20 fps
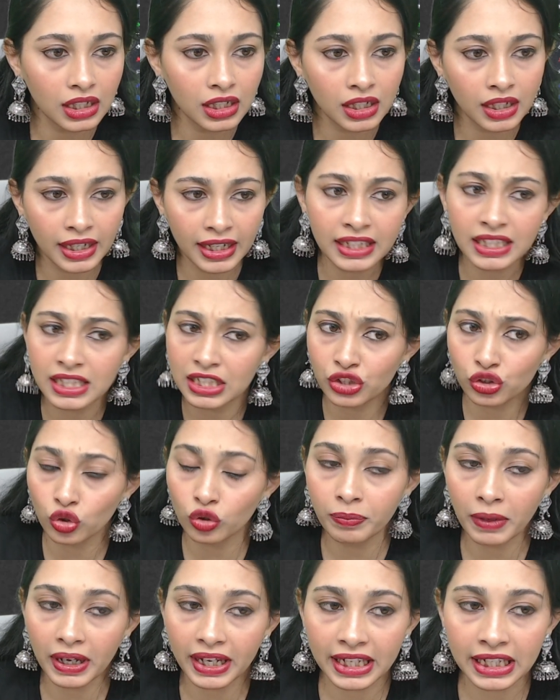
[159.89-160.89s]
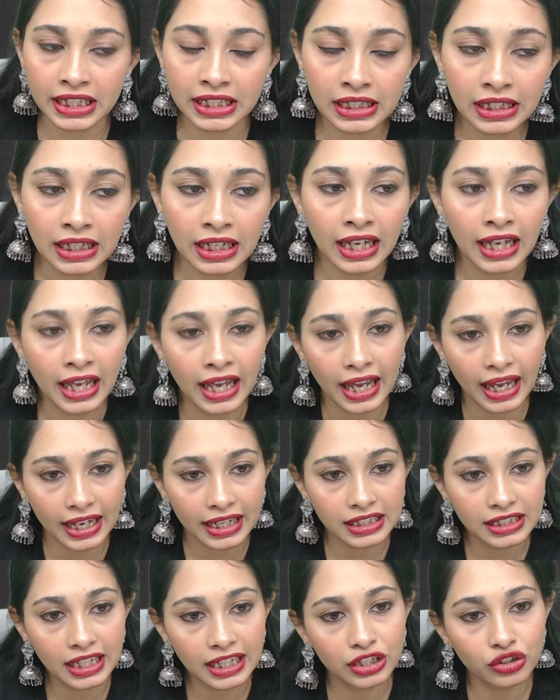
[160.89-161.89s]
it is shown by nickel, and
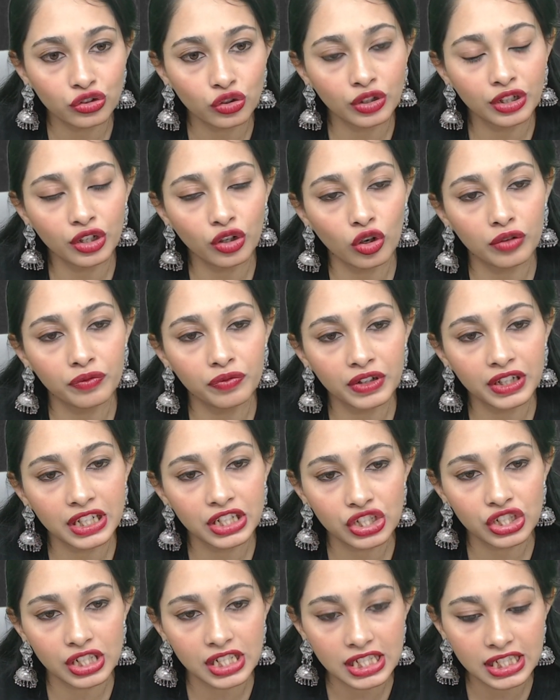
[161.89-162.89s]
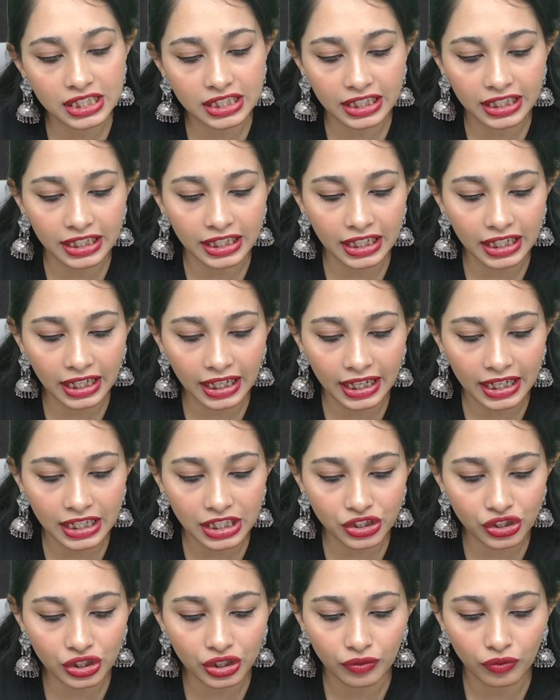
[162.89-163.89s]
the electronic configuration is
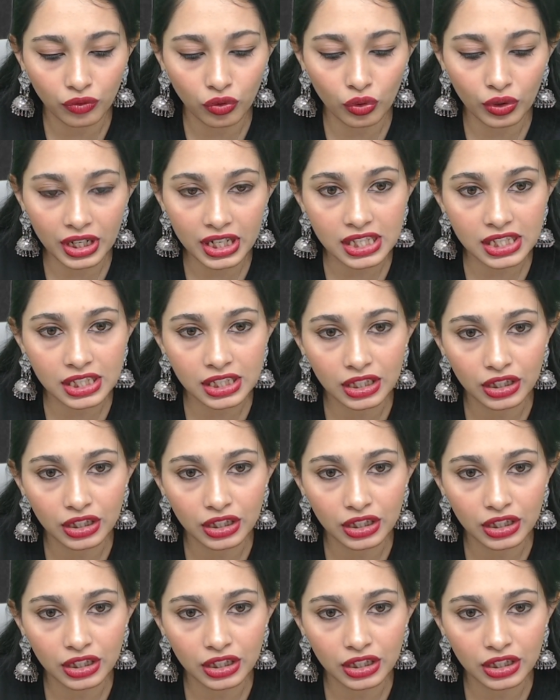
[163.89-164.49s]
3d8 4s2.